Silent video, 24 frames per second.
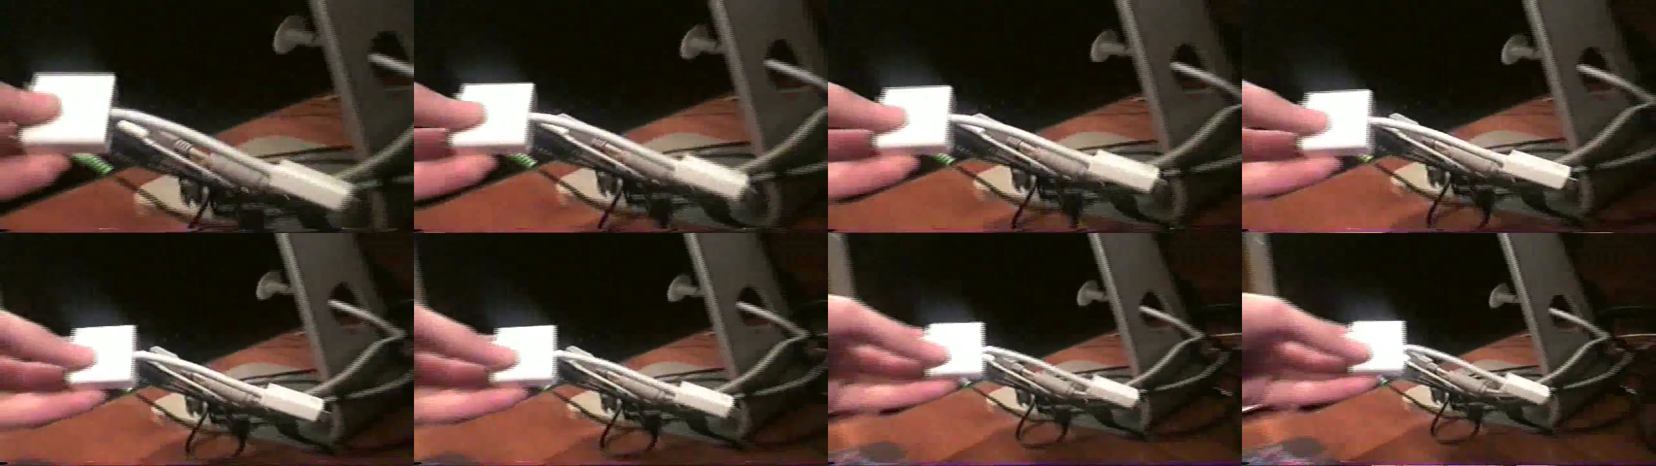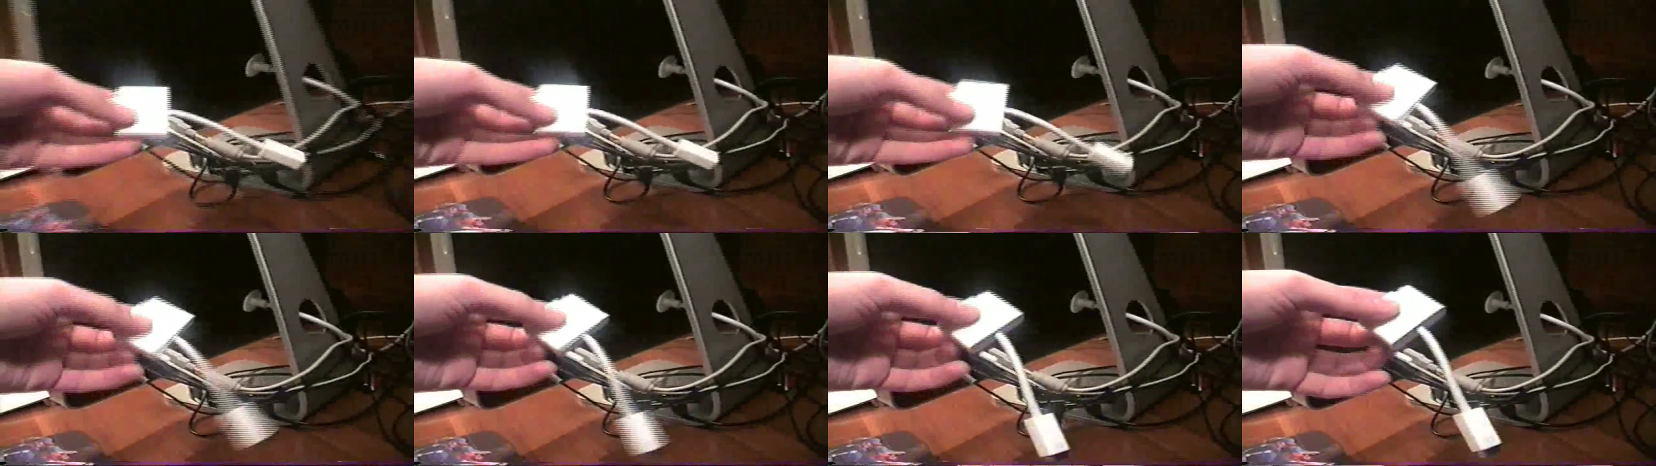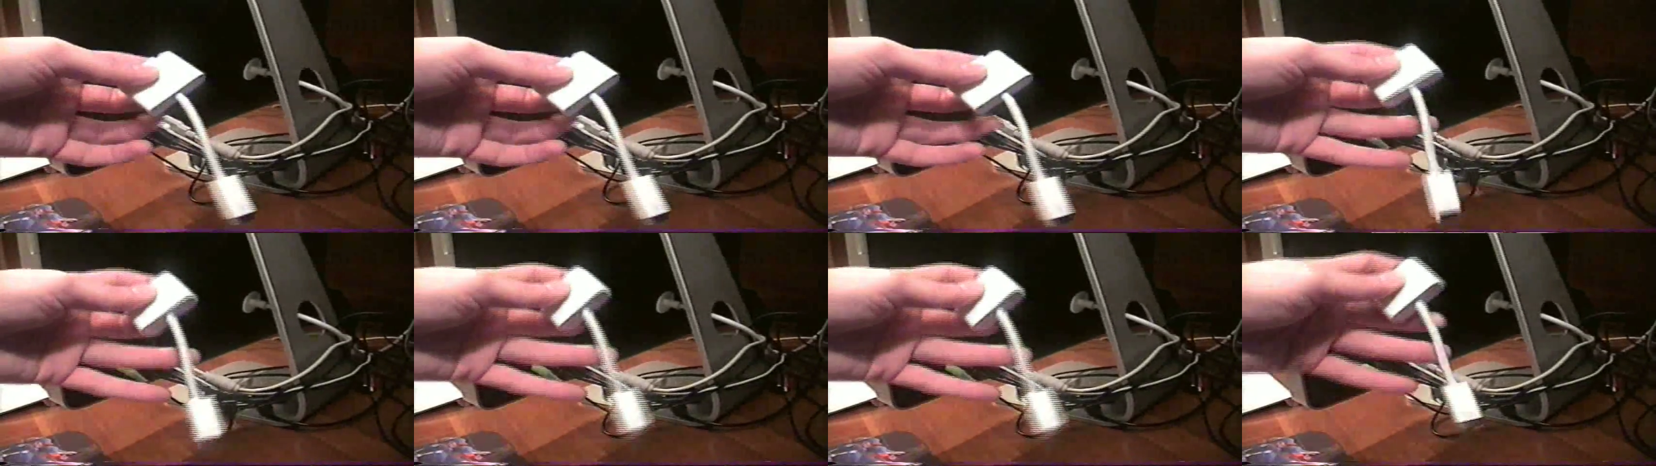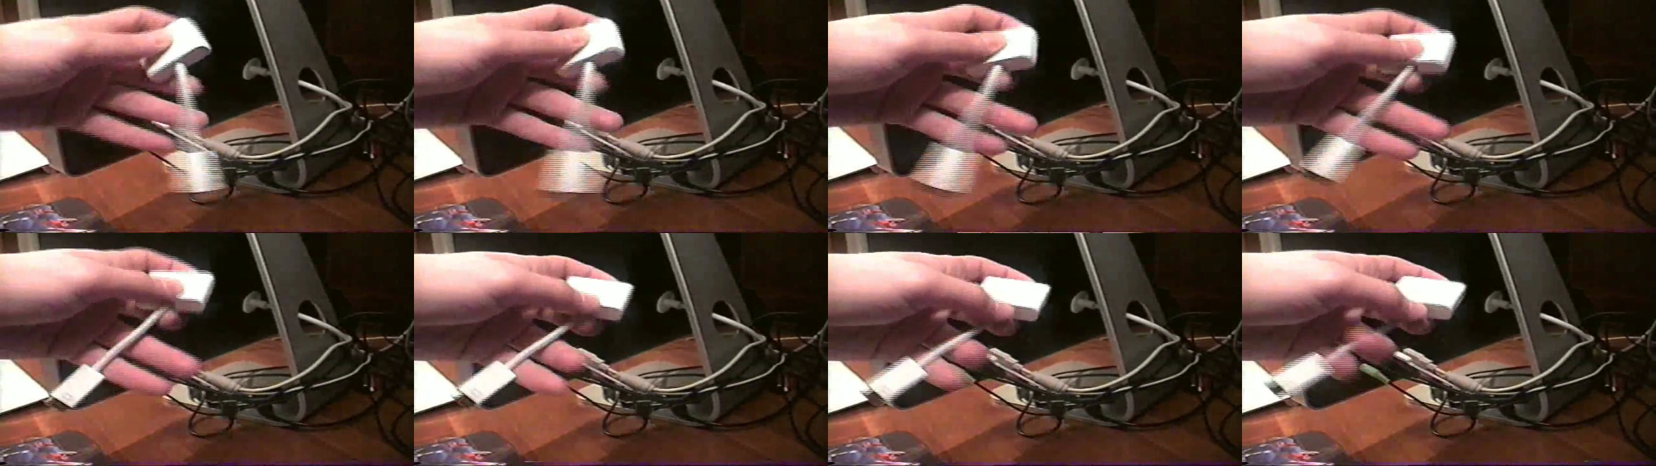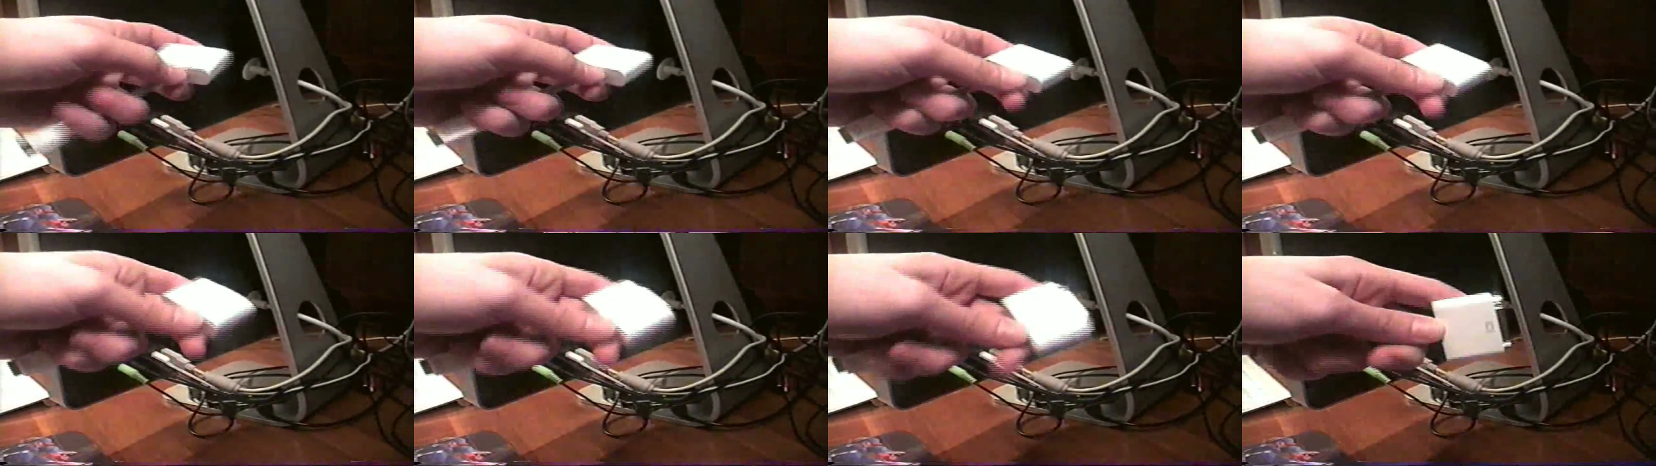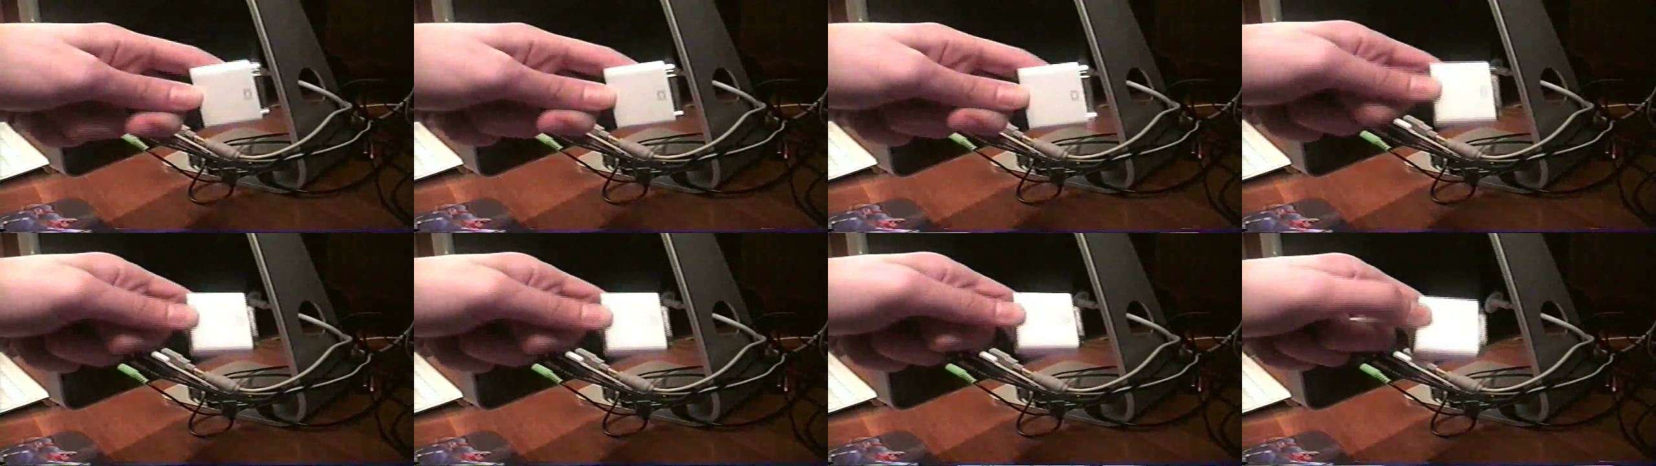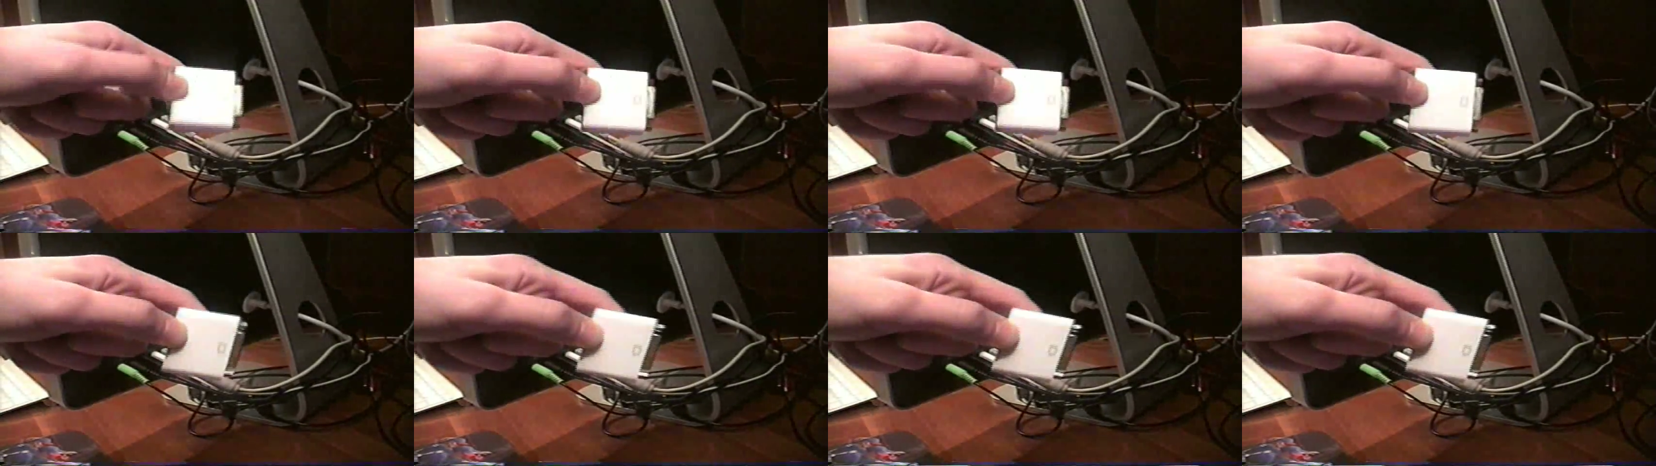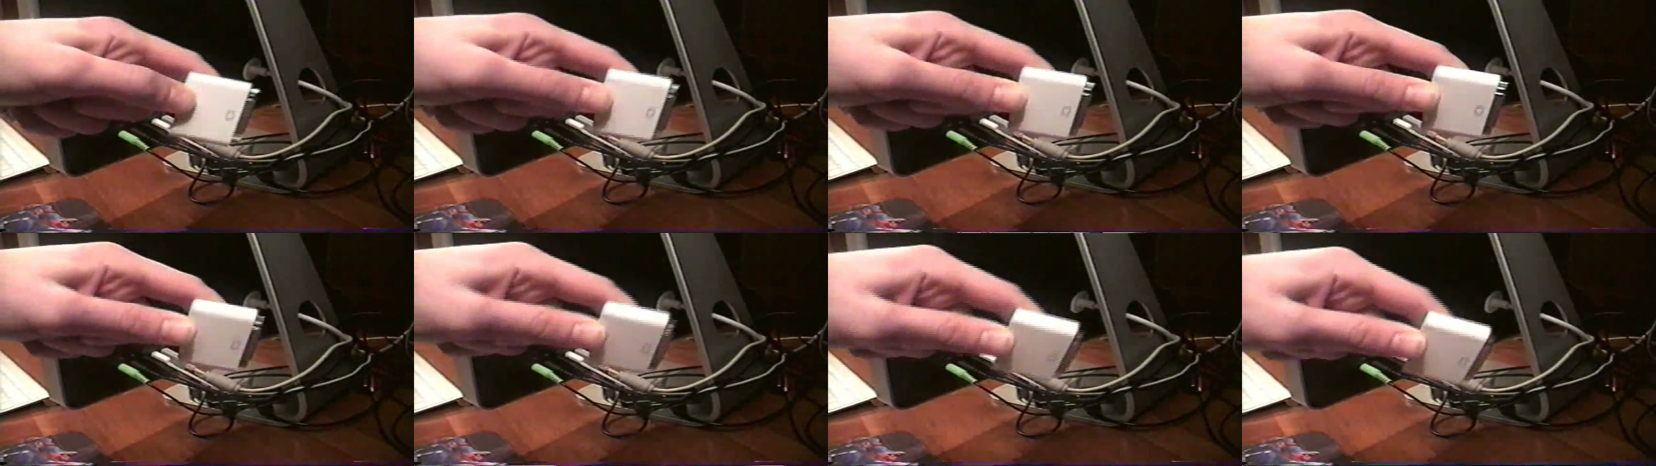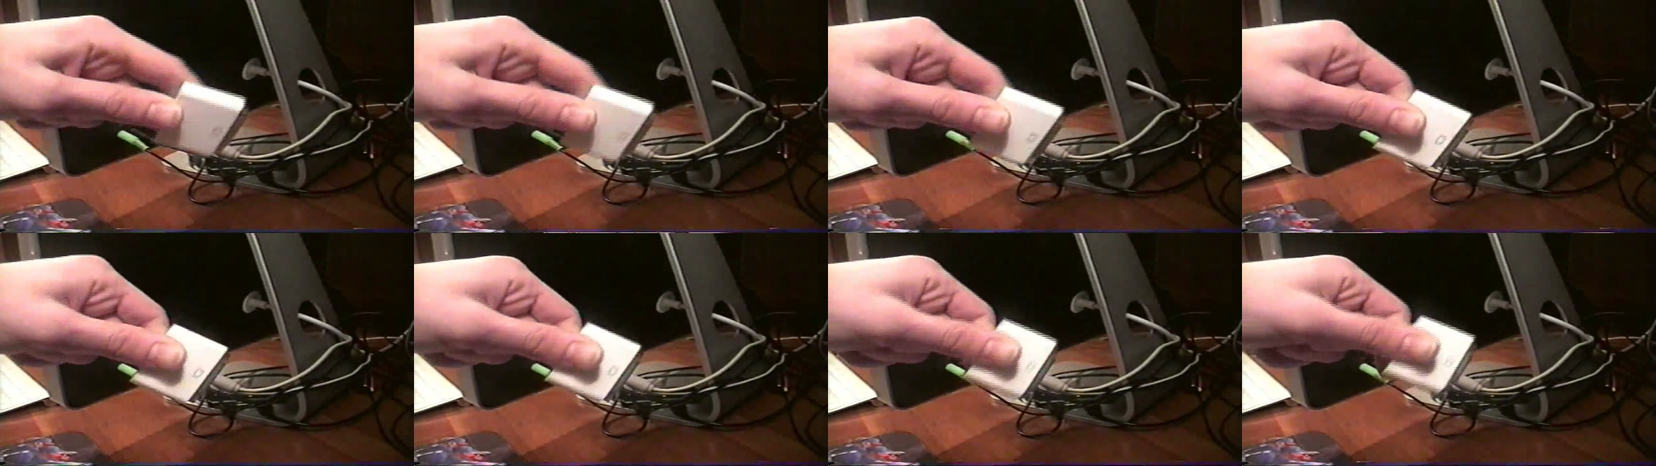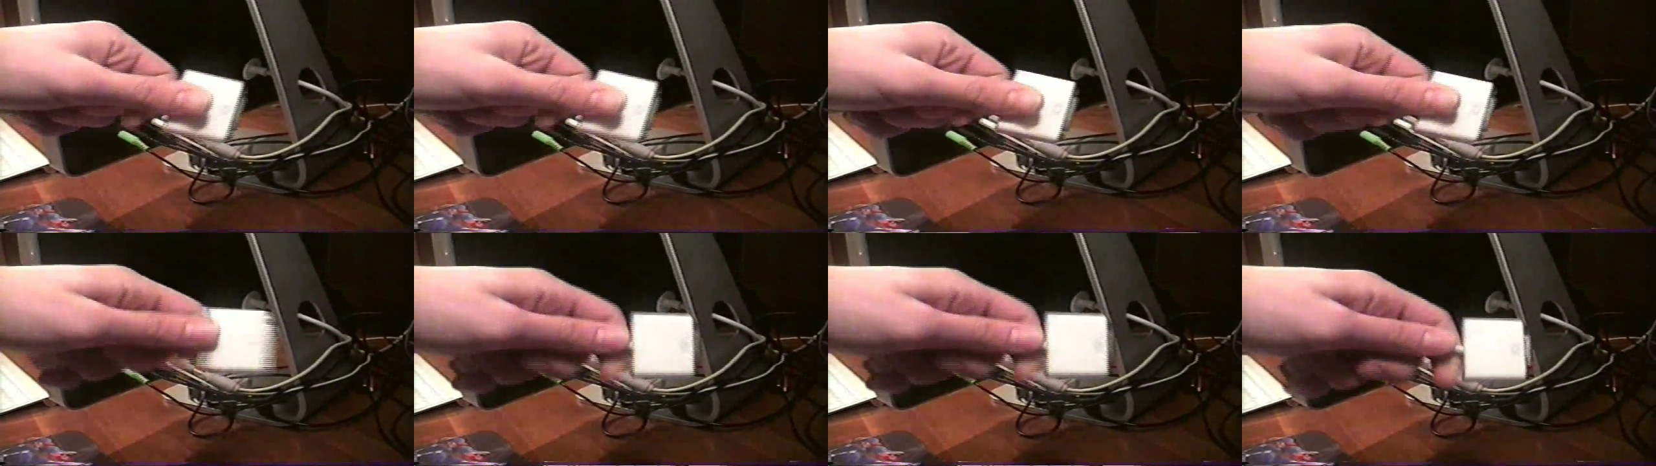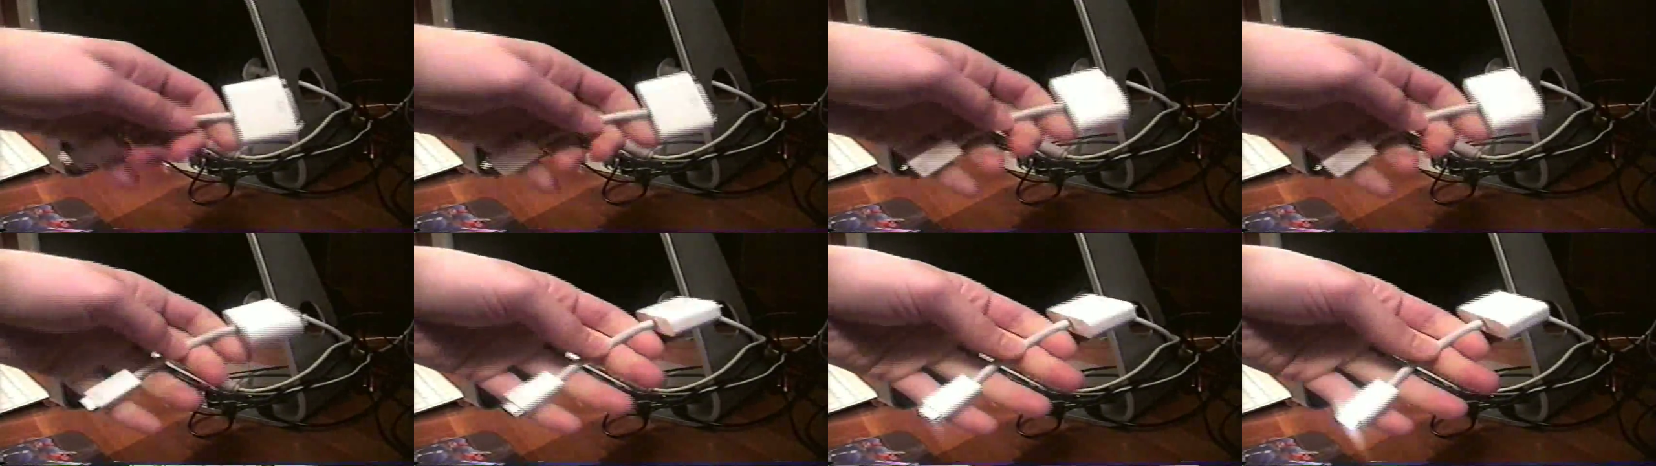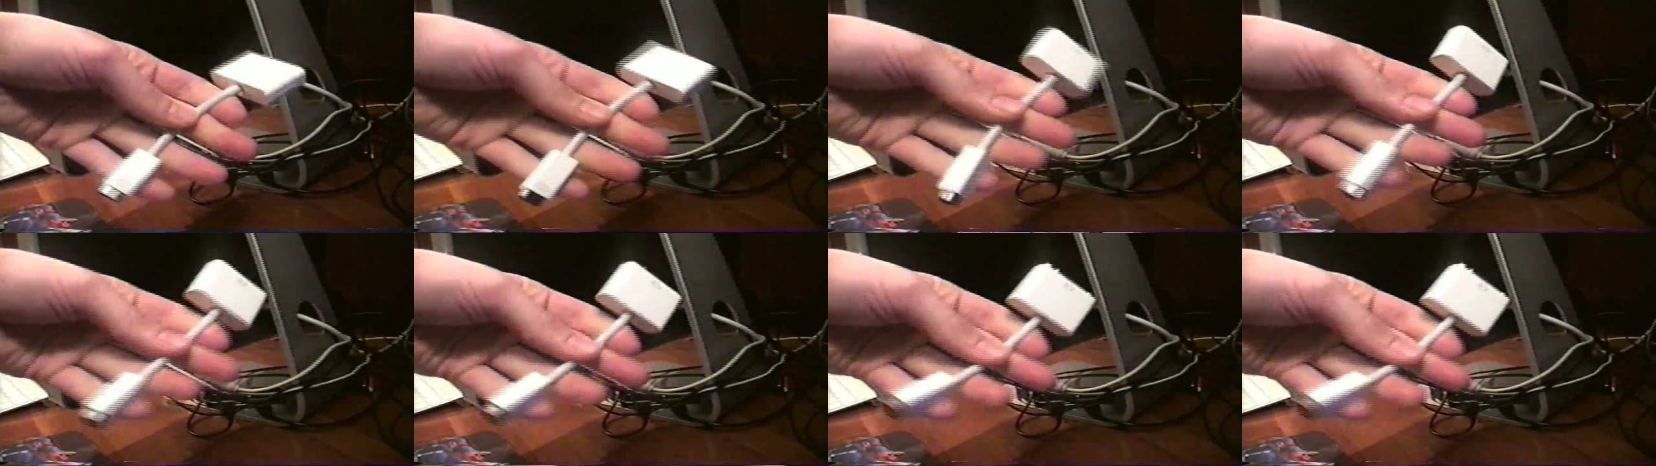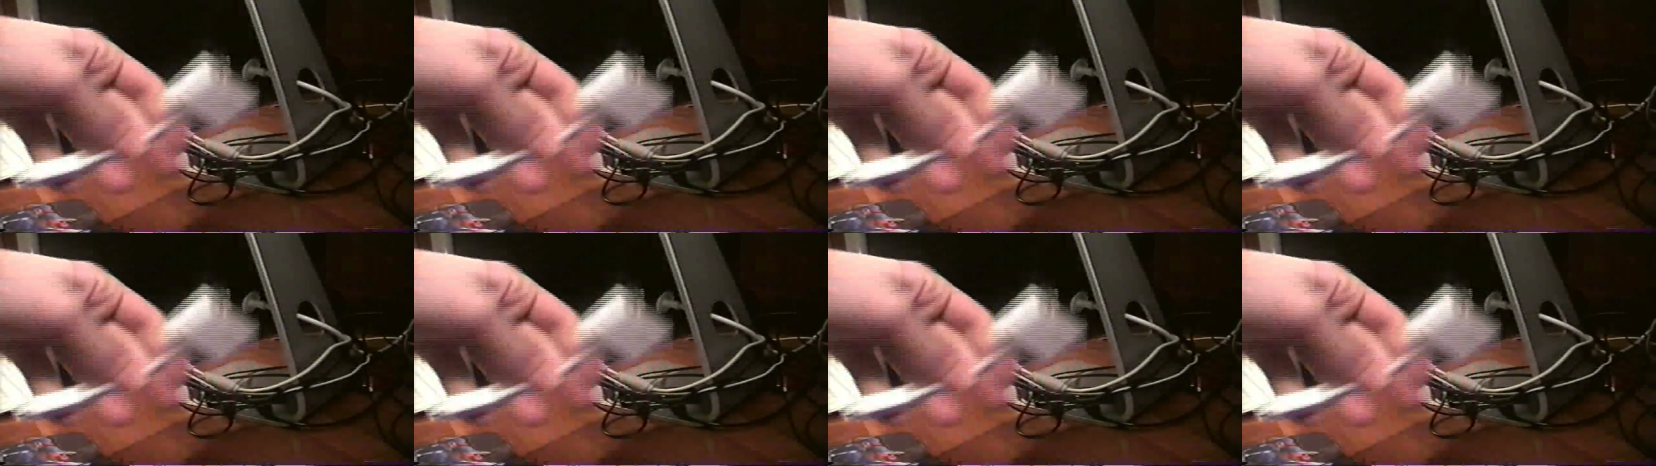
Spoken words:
[unreadable: no face in view]